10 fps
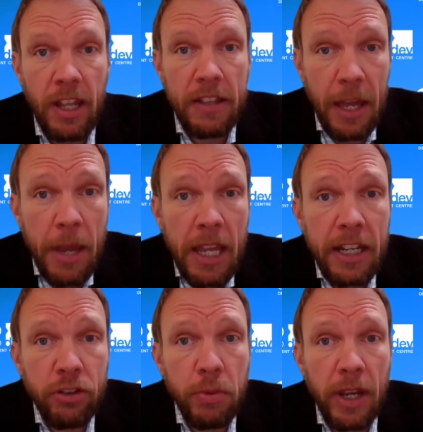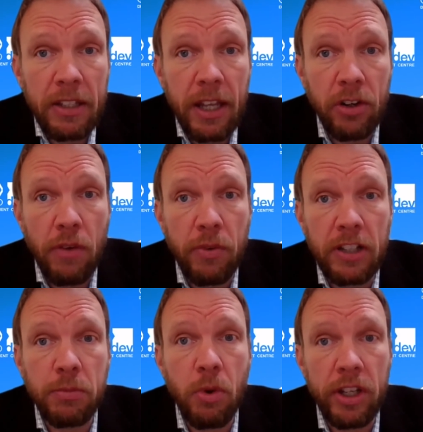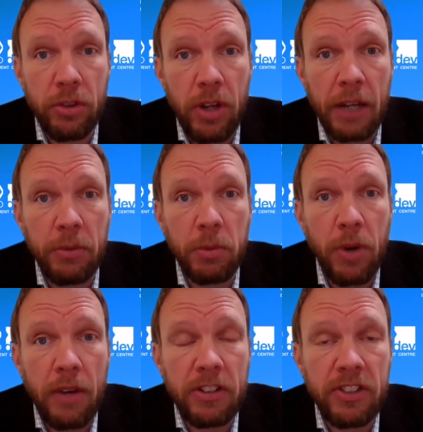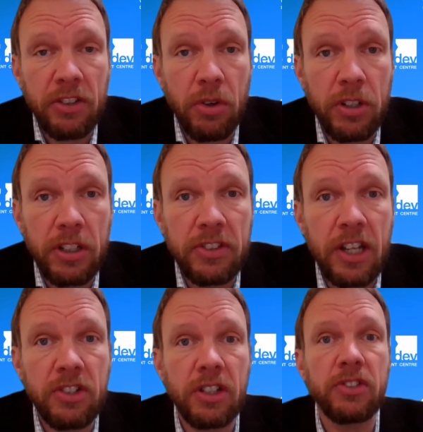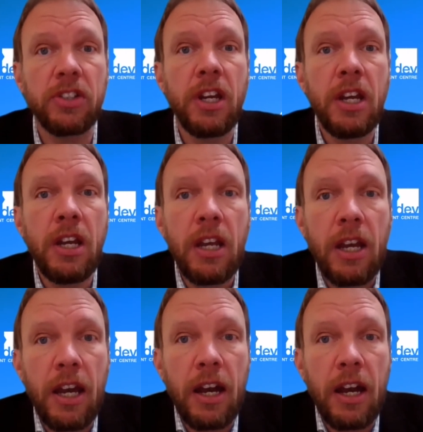They may need to bring their governance more into line with private sector organizations.